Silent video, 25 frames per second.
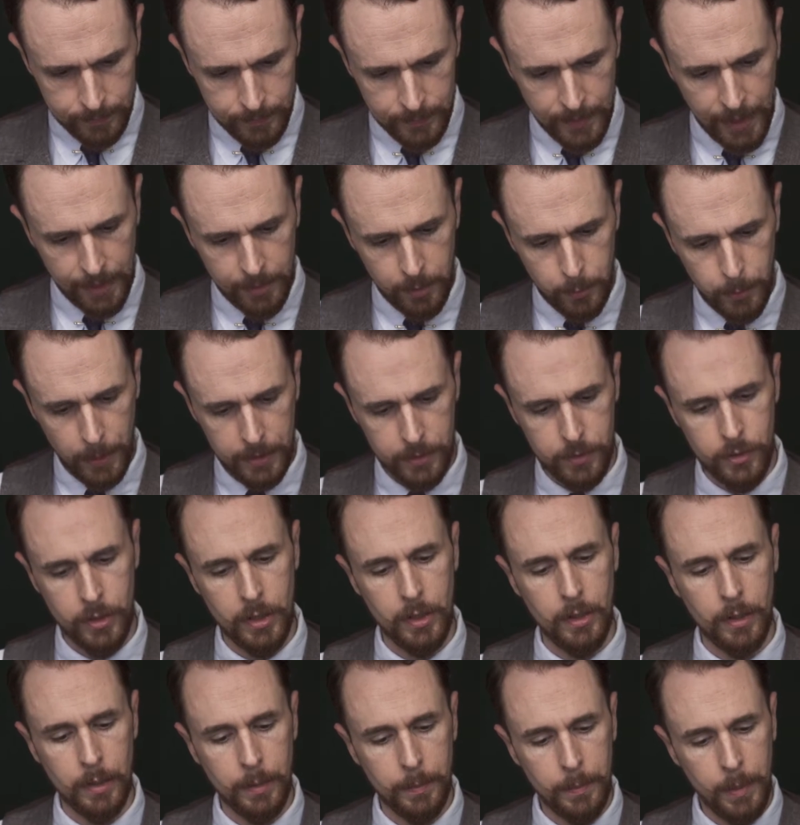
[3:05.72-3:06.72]
Next
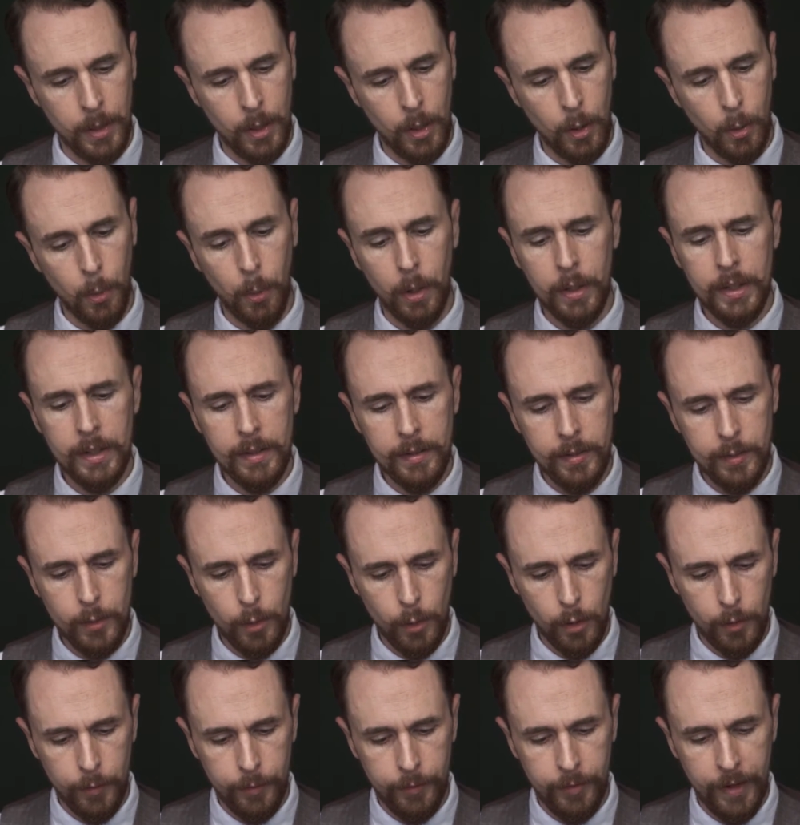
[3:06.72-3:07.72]
question. What is
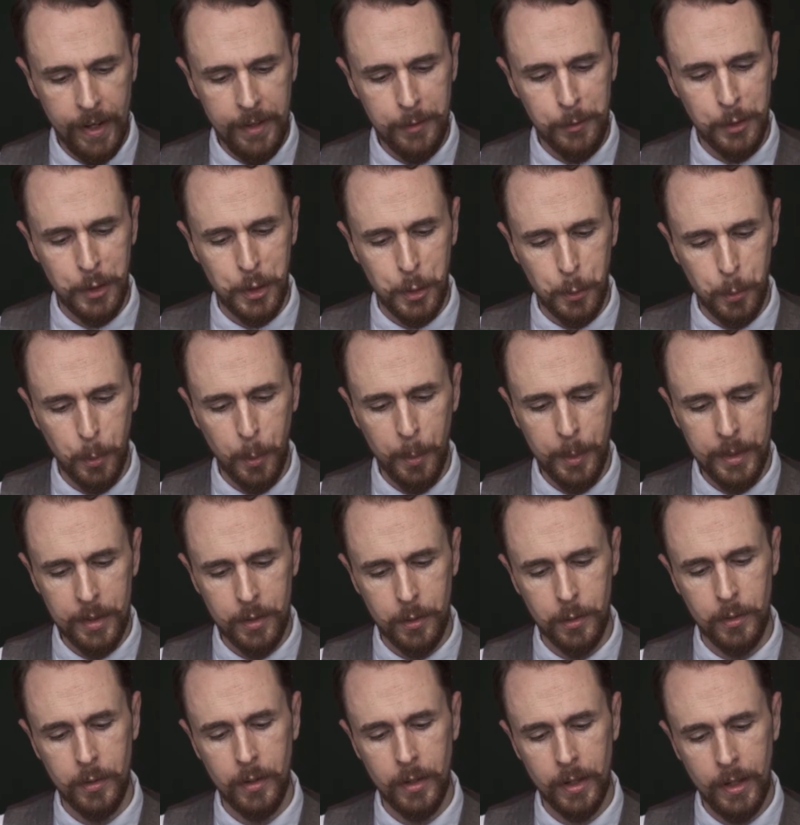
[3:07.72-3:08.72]
your favorite
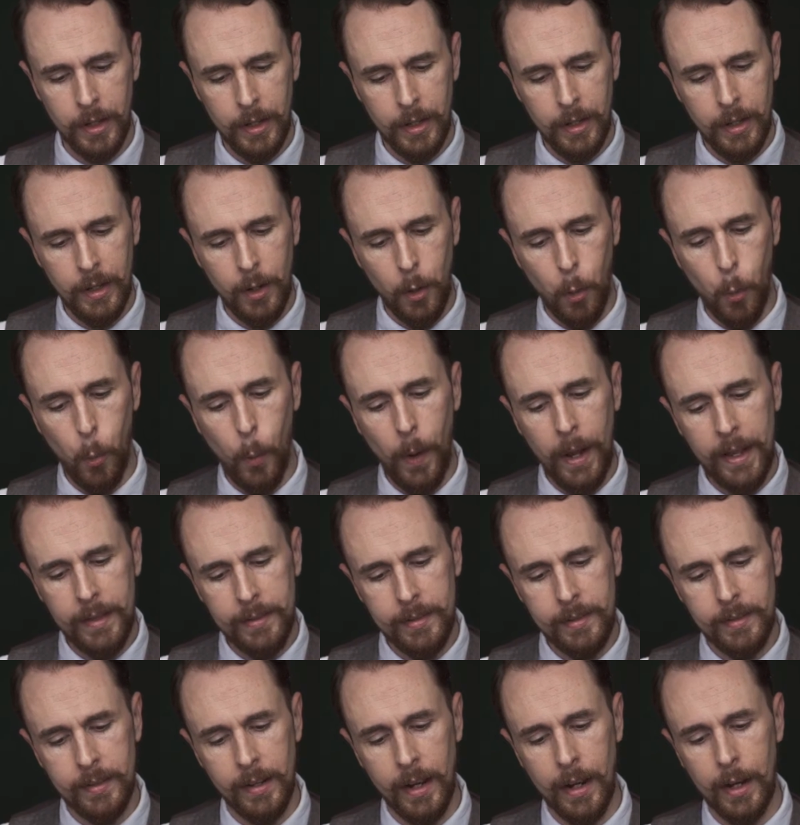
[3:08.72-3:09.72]
women's wear
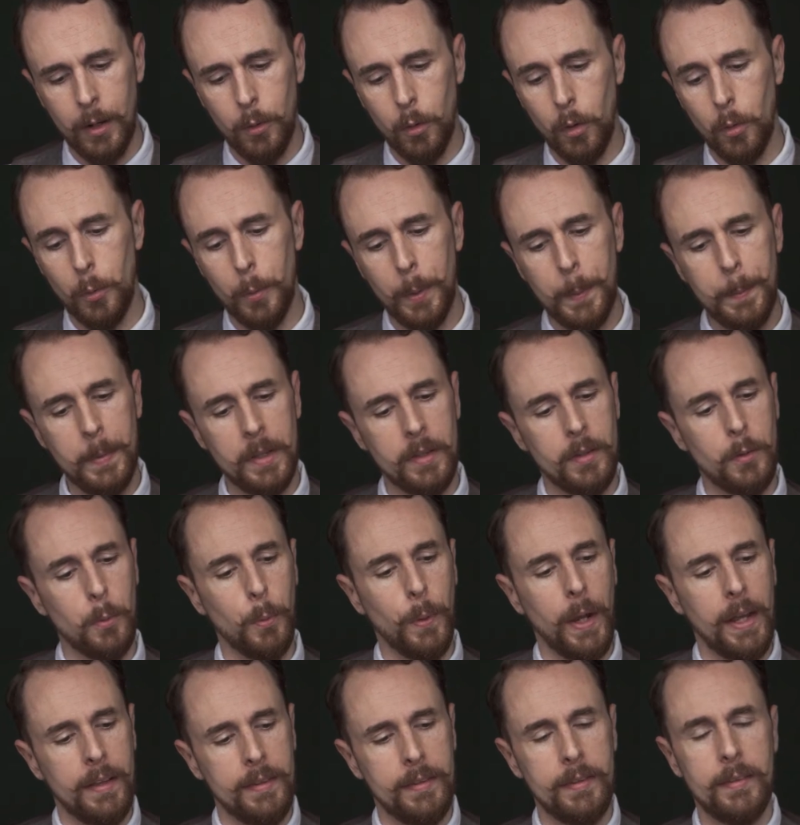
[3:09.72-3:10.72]
style or women's
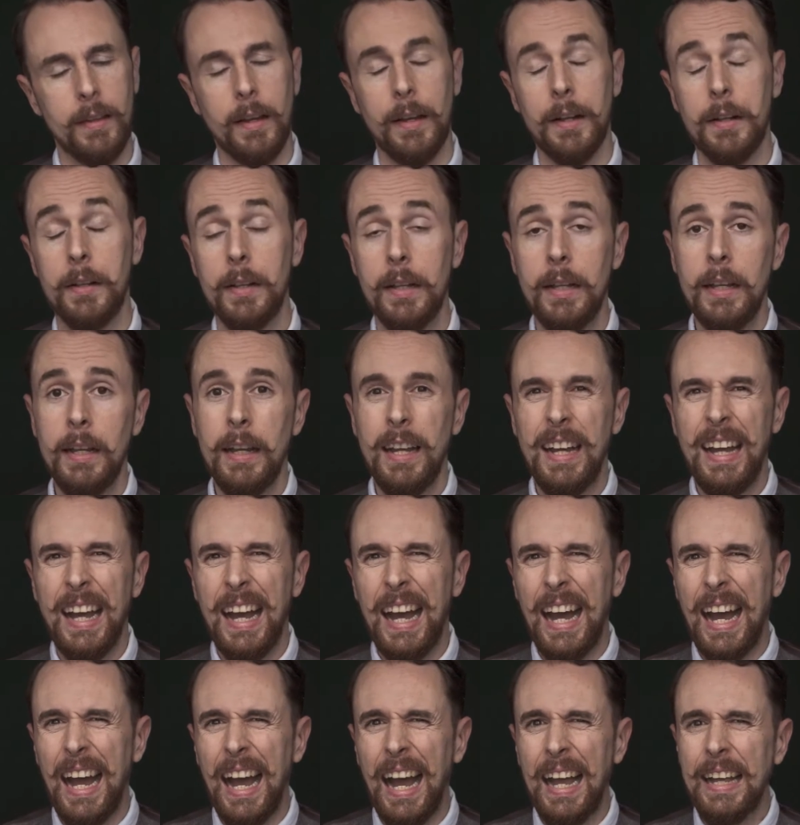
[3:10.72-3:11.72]
wear style?
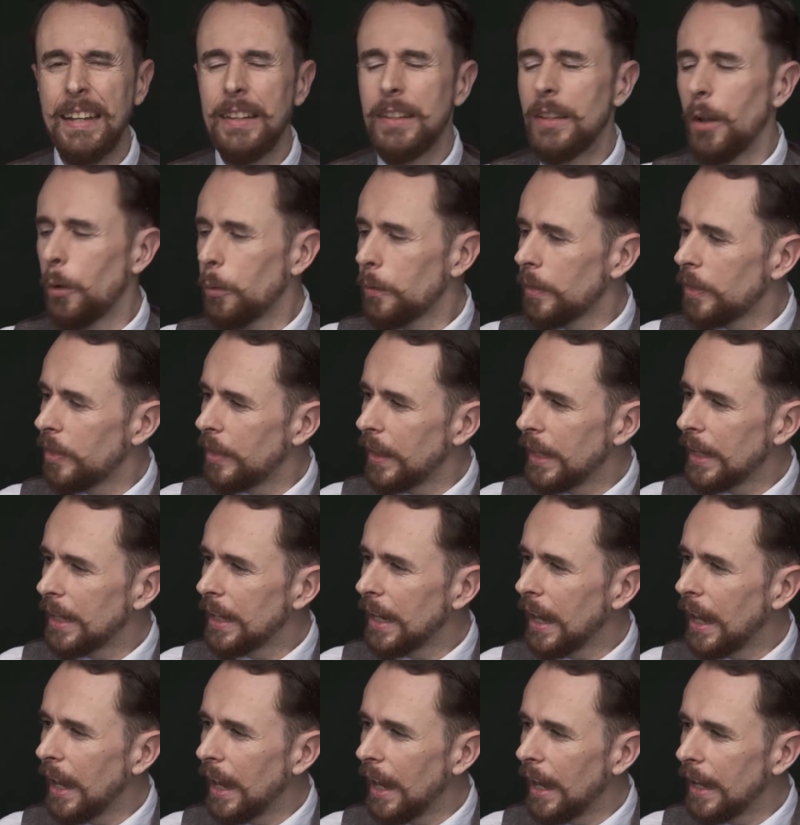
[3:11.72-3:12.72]
I don't
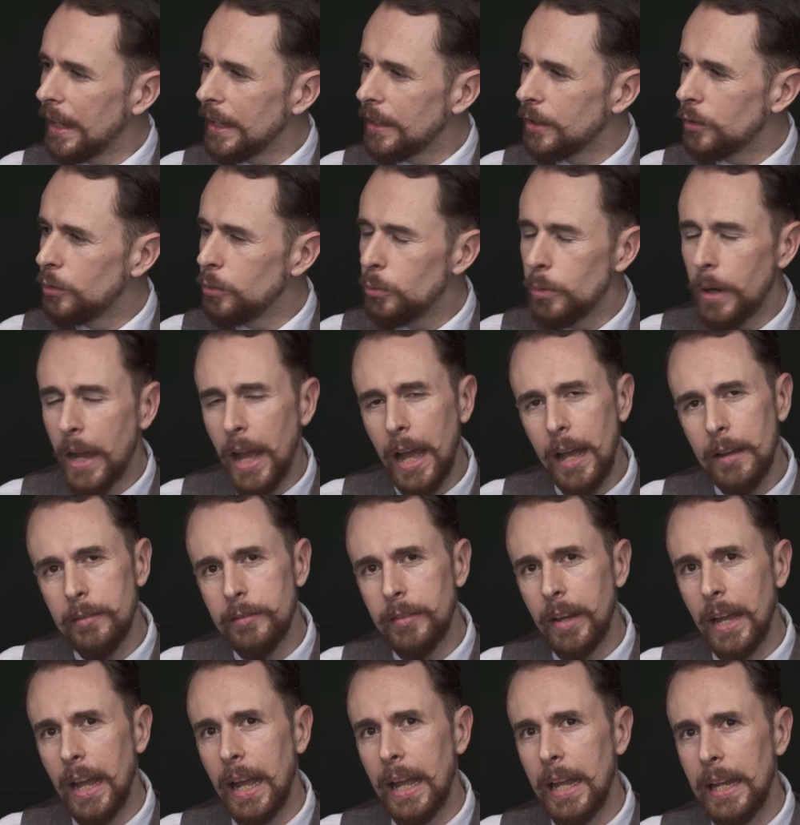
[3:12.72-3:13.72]
think I do
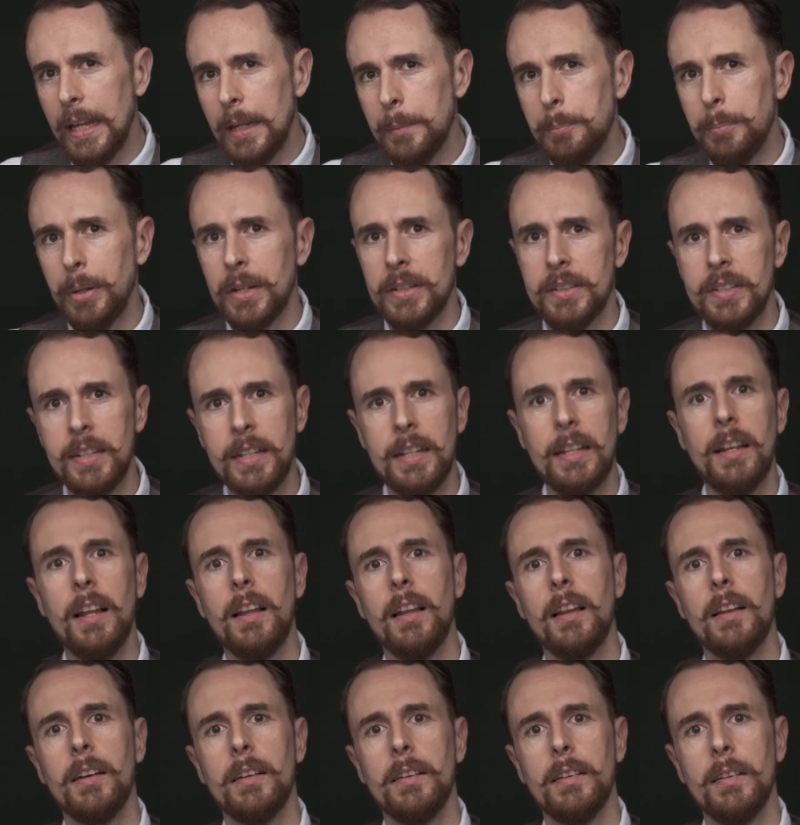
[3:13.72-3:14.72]
have a
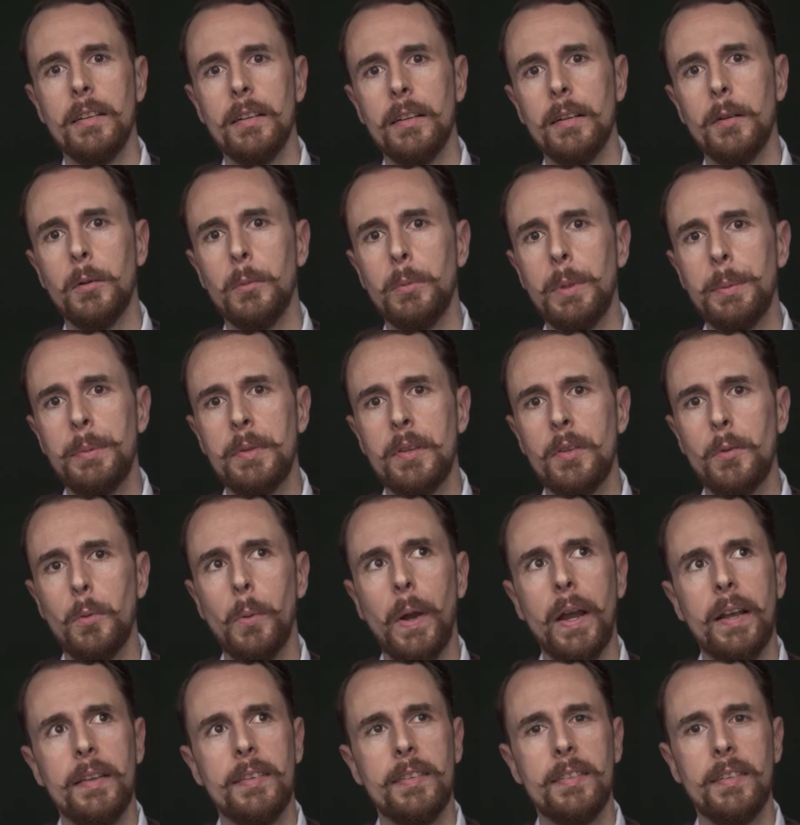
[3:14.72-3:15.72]
particular women's
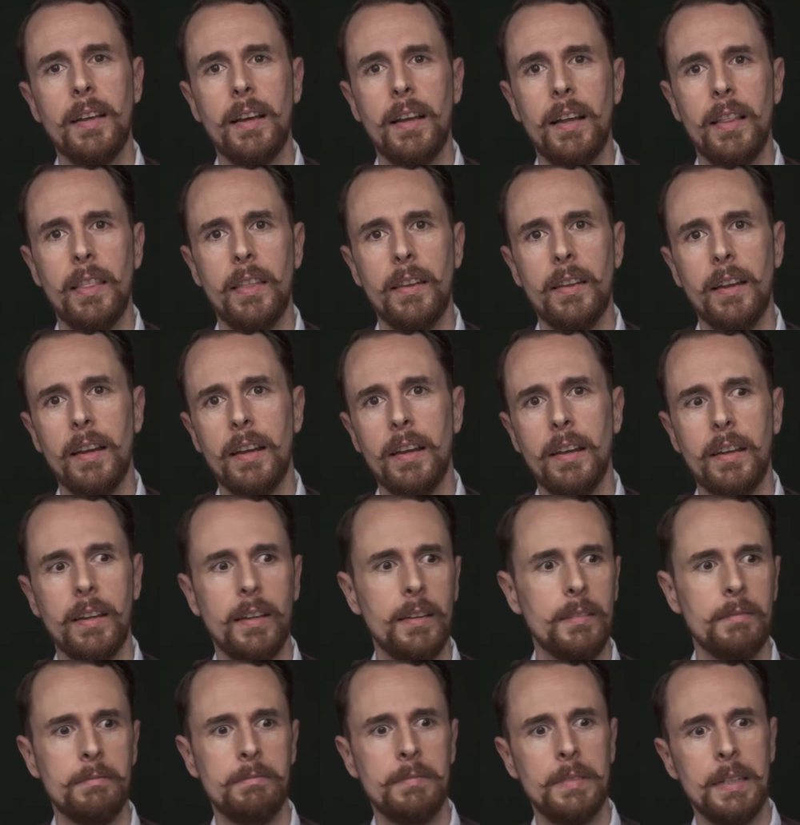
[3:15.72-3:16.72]
wear style that
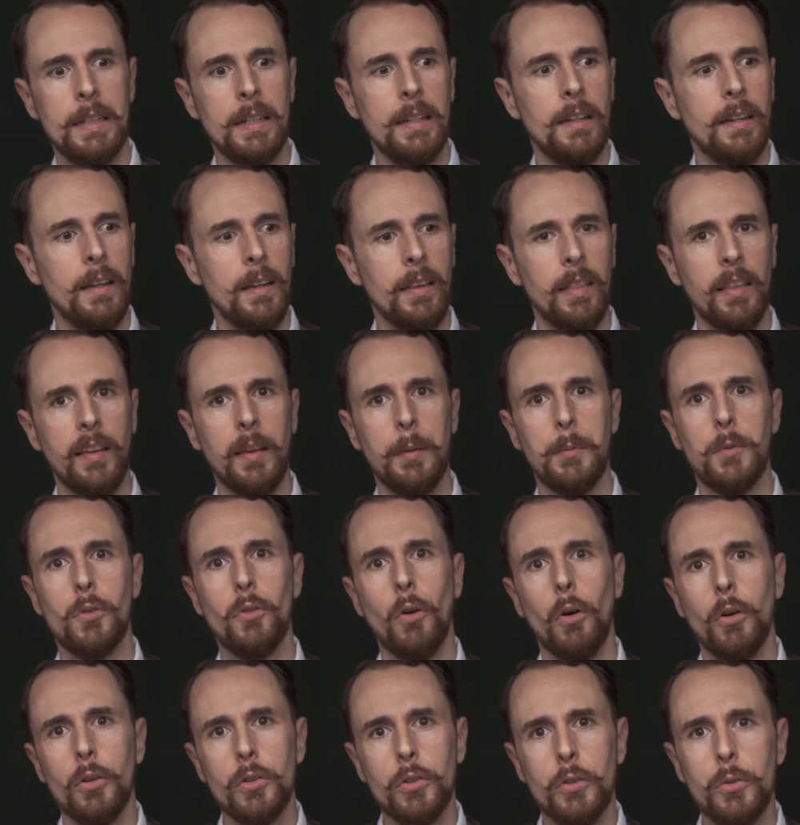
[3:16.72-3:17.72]
I'm
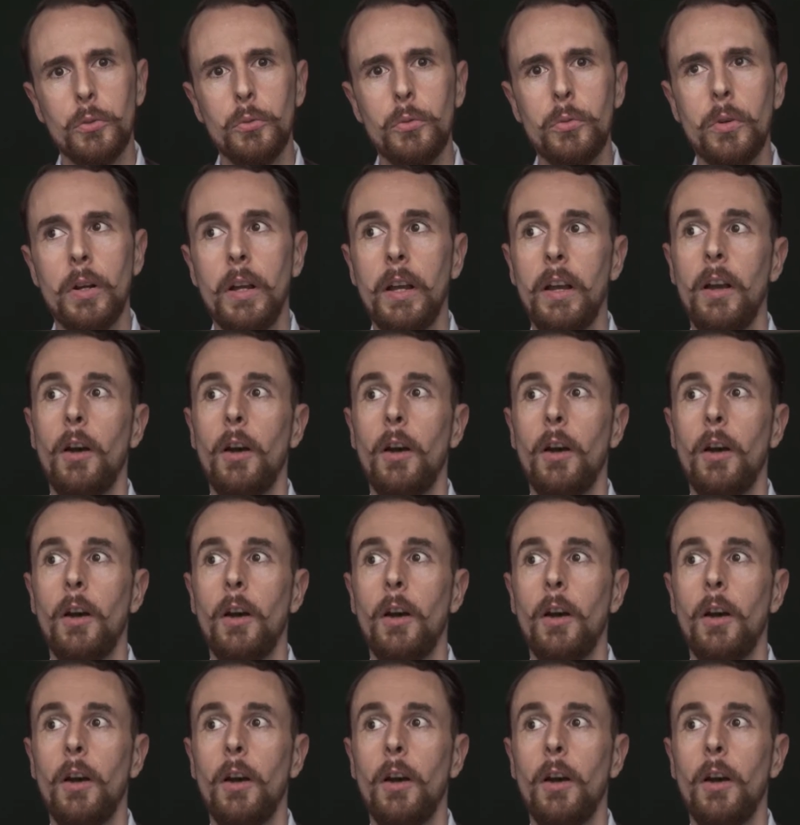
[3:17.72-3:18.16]
drawn to.